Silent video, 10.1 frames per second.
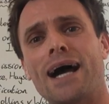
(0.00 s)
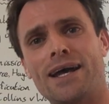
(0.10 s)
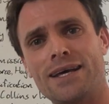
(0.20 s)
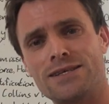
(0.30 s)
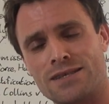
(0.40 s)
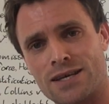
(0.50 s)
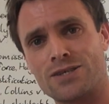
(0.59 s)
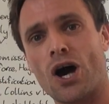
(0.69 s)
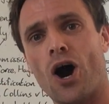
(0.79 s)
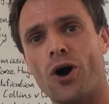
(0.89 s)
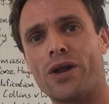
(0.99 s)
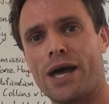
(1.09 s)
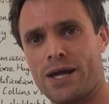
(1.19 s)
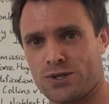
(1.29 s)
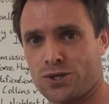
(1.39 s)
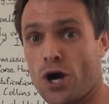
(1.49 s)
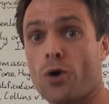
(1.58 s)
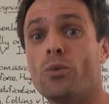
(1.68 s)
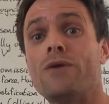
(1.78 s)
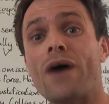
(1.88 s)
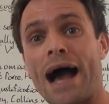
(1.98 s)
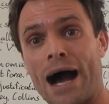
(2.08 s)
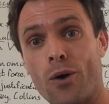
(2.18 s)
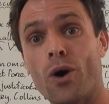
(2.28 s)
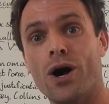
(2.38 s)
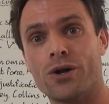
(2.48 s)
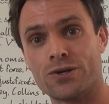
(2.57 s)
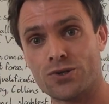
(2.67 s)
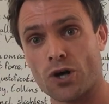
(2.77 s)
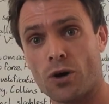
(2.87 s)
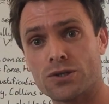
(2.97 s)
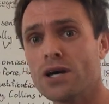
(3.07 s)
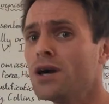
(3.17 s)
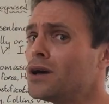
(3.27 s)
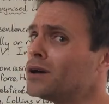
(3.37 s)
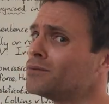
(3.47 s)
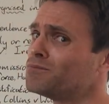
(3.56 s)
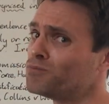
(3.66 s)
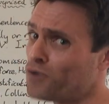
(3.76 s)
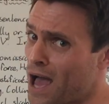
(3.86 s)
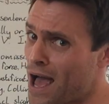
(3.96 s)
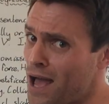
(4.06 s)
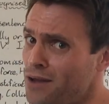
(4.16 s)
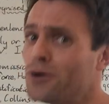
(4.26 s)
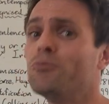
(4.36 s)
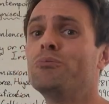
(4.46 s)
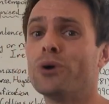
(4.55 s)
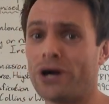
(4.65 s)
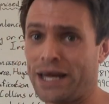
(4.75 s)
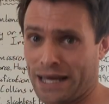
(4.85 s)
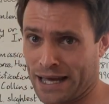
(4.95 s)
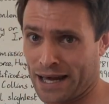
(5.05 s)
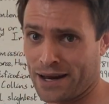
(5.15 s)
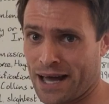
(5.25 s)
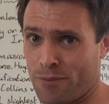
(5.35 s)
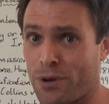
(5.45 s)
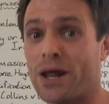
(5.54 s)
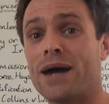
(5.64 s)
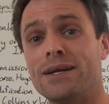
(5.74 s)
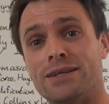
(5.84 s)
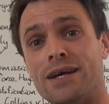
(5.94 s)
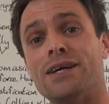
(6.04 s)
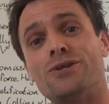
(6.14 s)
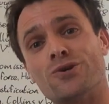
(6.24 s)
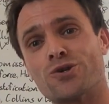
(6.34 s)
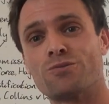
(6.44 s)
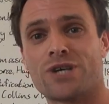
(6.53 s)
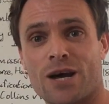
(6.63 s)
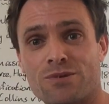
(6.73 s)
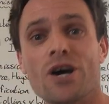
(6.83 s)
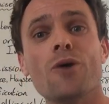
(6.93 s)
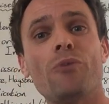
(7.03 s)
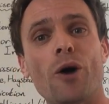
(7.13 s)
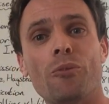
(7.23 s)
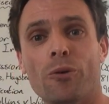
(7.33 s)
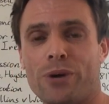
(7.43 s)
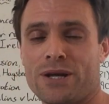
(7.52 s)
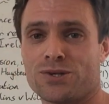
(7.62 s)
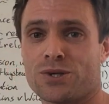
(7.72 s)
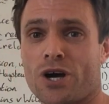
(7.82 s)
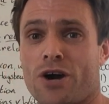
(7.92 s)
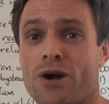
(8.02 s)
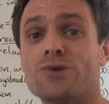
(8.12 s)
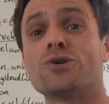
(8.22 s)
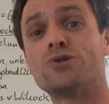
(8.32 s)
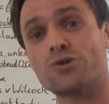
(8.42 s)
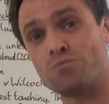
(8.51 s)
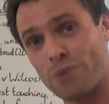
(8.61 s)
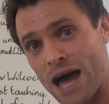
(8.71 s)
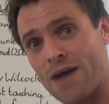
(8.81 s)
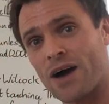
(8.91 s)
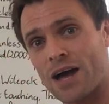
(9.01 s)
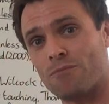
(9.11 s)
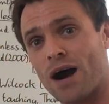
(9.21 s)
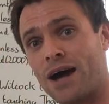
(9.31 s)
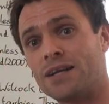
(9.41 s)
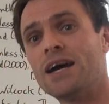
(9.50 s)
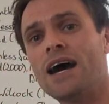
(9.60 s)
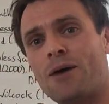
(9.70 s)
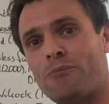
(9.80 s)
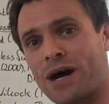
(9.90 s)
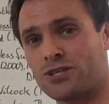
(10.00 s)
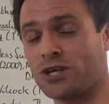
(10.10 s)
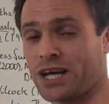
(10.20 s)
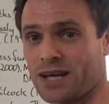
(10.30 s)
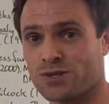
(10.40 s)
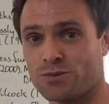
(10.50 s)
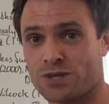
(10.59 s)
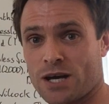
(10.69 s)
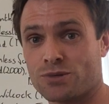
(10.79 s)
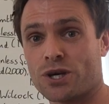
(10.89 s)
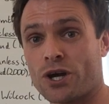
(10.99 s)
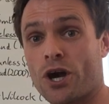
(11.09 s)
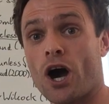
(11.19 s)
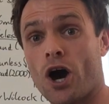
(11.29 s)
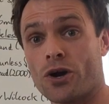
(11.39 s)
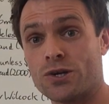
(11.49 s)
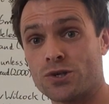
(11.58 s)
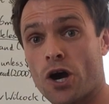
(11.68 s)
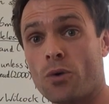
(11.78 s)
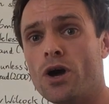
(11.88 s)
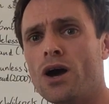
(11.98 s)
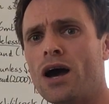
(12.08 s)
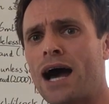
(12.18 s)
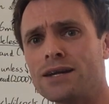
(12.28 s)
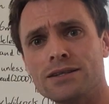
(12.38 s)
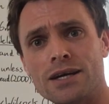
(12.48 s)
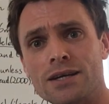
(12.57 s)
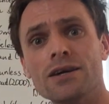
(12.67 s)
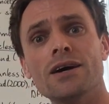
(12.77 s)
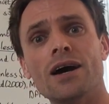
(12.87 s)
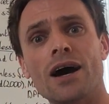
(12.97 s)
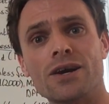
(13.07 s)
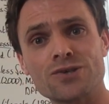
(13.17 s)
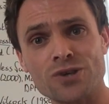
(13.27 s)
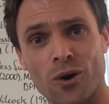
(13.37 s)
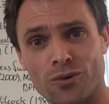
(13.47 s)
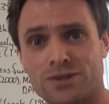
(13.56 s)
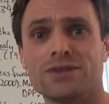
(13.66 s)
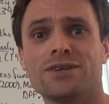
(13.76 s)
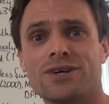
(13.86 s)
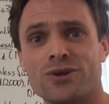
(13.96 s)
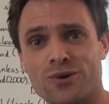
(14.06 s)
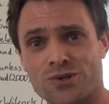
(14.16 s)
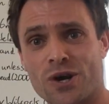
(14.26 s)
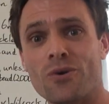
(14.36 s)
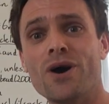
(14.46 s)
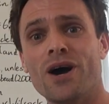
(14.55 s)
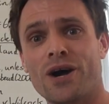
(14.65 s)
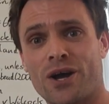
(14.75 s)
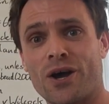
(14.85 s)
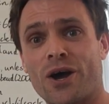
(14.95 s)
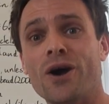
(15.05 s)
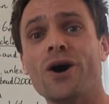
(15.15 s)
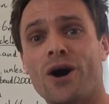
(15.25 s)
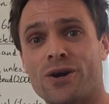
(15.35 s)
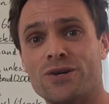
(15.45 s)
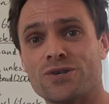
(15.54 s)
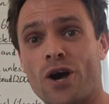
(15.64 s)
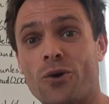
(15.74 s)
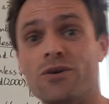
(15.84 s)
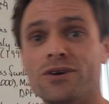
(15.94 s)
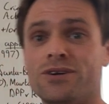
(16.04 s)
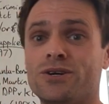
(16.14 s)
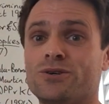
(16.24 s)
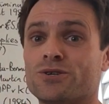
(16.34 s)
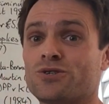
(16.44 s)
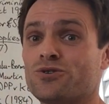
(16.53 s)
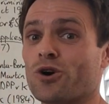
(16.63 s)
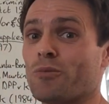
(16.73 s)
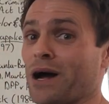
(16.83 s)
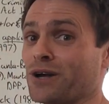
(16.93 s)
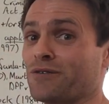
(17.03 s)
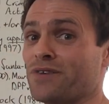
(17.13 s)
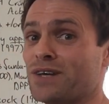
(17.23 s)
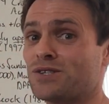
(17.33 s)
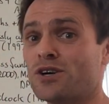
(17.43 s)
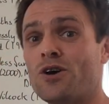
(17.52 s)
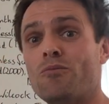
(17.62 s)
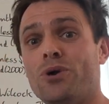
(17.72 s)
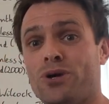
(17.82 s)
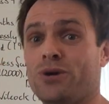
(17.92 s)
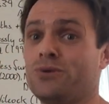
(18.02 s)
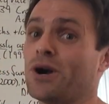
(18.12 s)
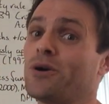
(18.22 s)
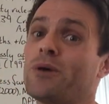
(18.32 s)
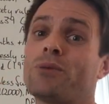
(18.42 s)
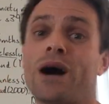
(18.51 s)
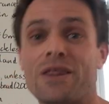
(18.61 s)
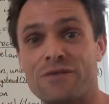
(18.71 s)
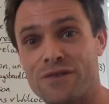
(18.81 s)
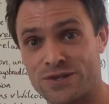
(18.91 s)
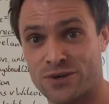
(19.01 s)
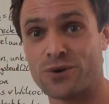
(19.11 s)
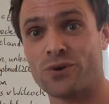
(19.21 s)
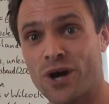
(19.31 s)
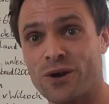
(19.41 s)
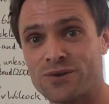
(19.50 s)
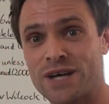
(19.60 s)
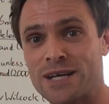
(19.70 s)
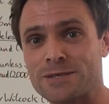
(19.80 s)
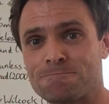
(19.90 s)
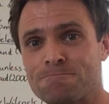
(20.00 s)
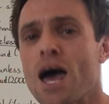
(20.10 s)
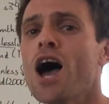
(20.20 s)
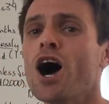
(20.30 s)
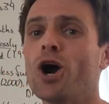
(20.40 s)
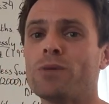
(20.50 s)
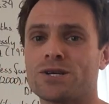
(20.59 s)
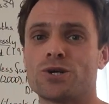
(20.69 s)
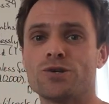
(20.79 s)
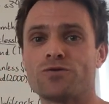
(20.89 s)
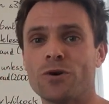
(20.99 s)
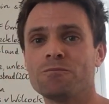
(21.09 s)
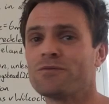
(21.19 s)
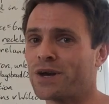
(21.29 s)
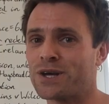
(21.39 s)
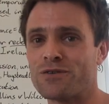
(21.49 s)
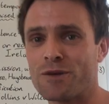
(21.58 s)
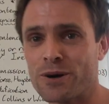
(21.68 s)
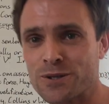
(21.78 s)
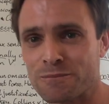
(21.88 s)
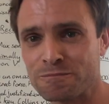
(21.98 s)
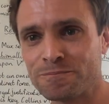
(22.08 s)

can exist on its own without an assault. Rare, but it can happen, and indeed it does sometimes pop up in scenarios. So just bear that in mind. A battery can sometimes occur on its own, and indeed an assault can also occur on its own. You just draw back your fist, but you don't apply the physical contact. Hope that's useful. Thank you very much.